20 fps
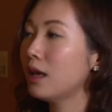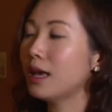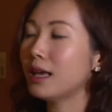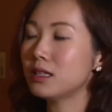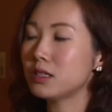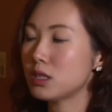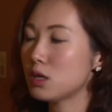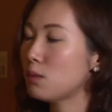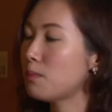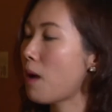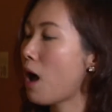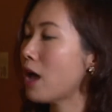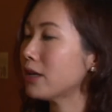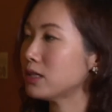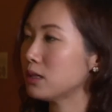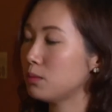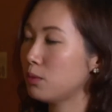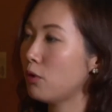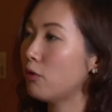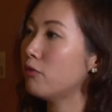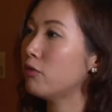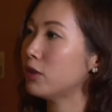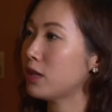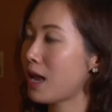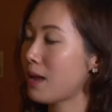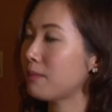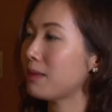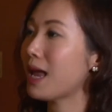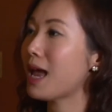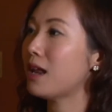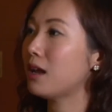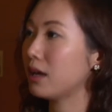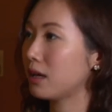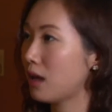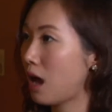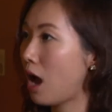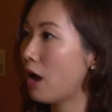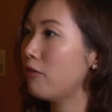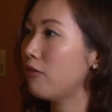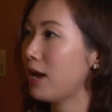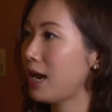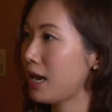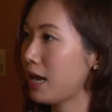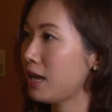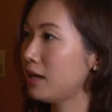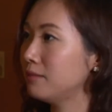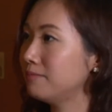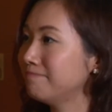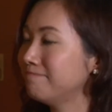it's still possible for them to get a high rating.